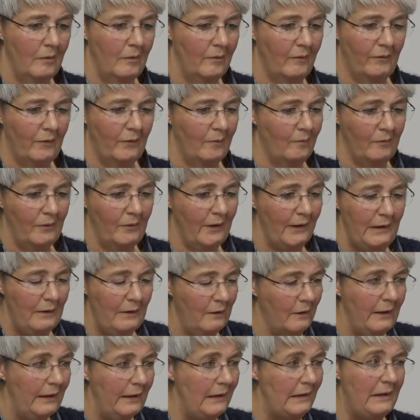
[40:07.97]

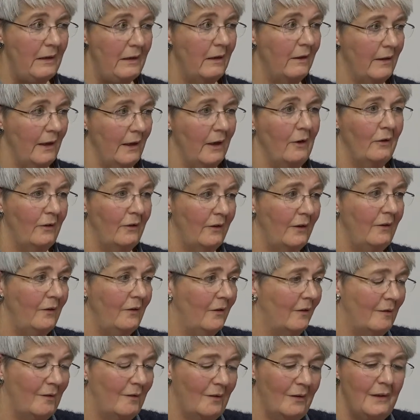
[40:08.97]
the
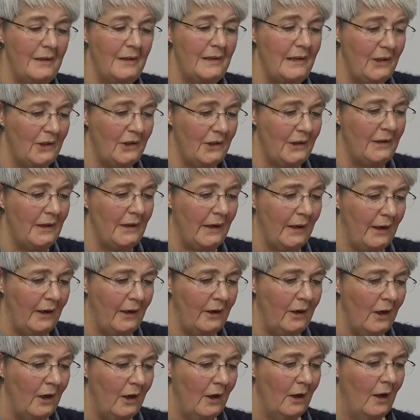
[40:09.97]
1930s to the day she
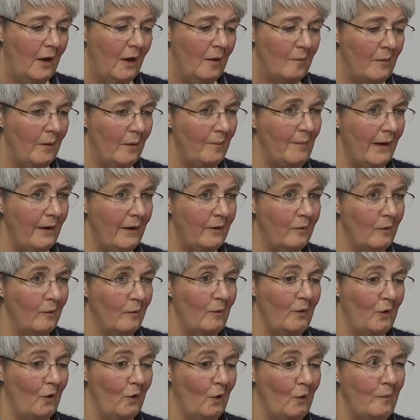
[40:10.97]
died, Mum had what
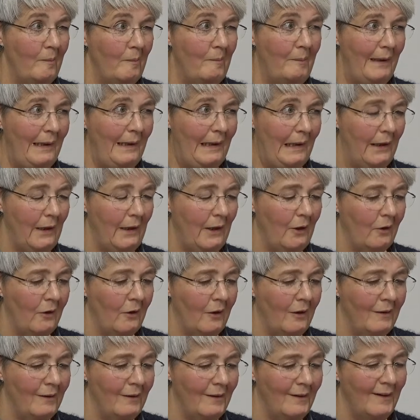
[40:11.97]
we'd call big hair,
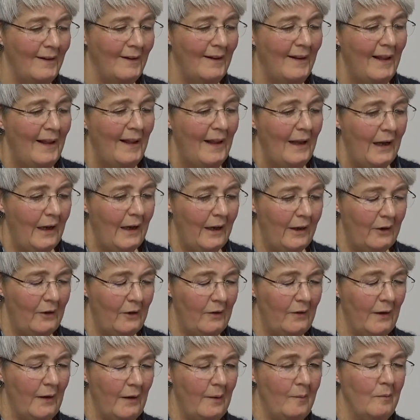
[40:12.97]

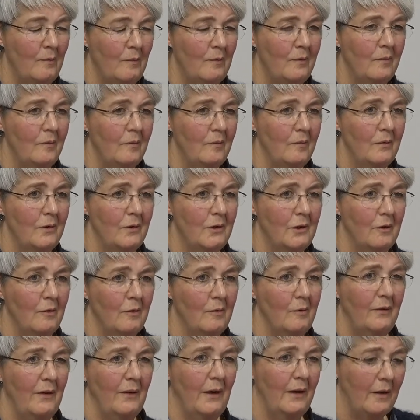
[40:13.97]
and she
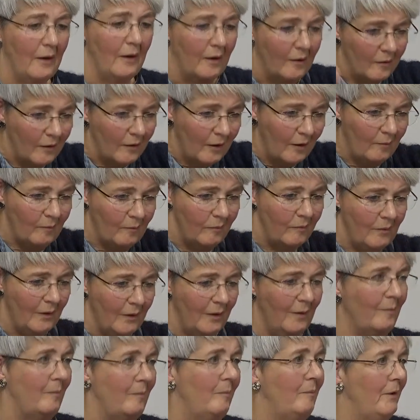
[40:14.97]
always had
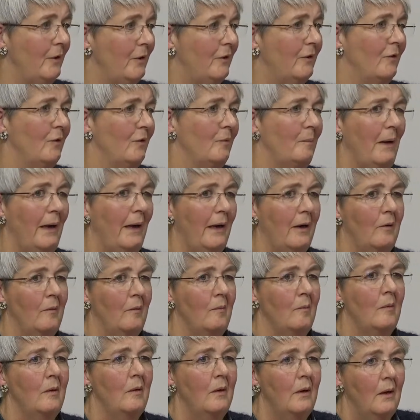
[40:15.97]
a beautiful
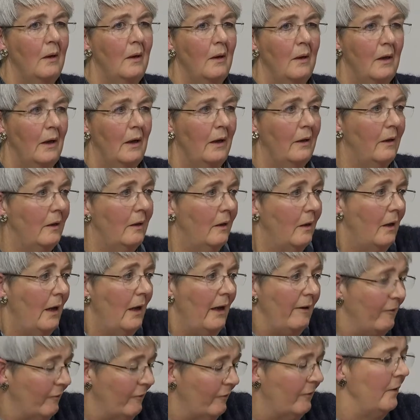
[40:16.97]
perm, and
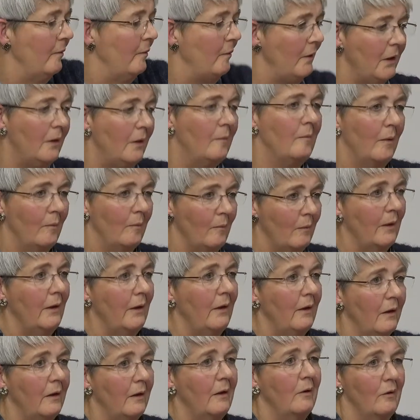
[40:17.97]
every week Mum
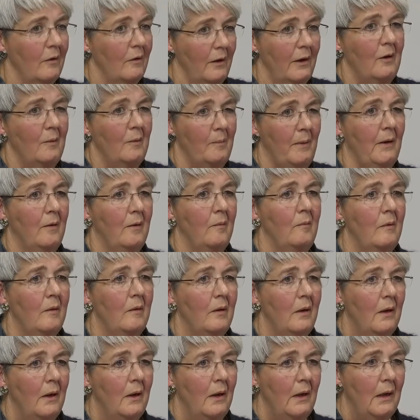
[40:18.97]
went and got her hair permed,
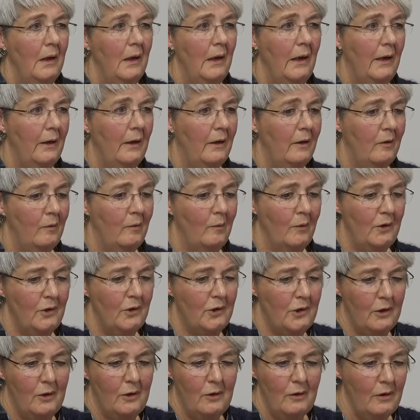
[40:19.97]
and when
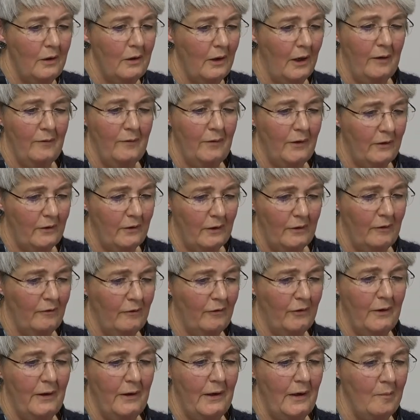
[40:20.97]
she couldn't have it done
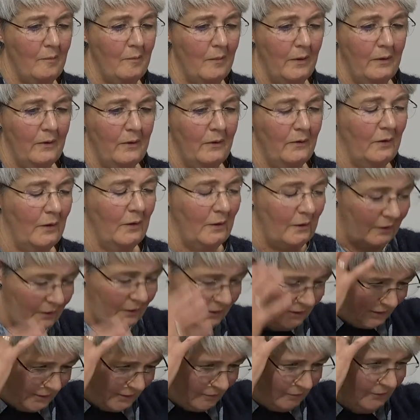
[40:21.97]
for 8 months and it
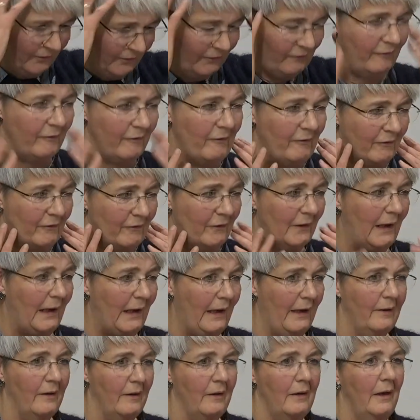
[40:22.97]
just was
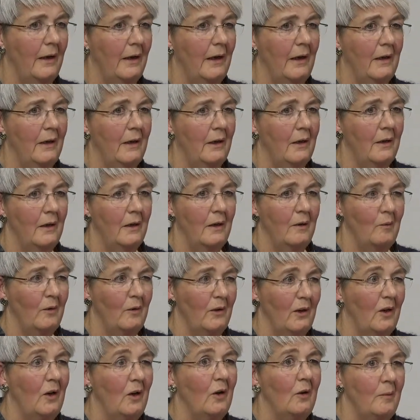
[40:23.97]
flat and hanging
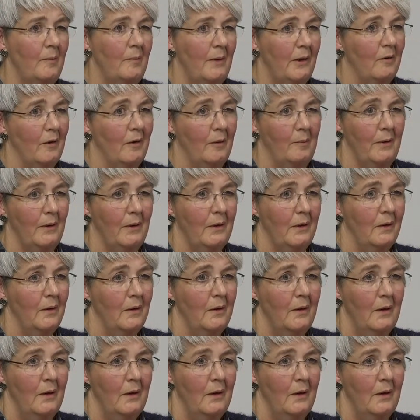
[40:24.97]
with a Kirby grip in it,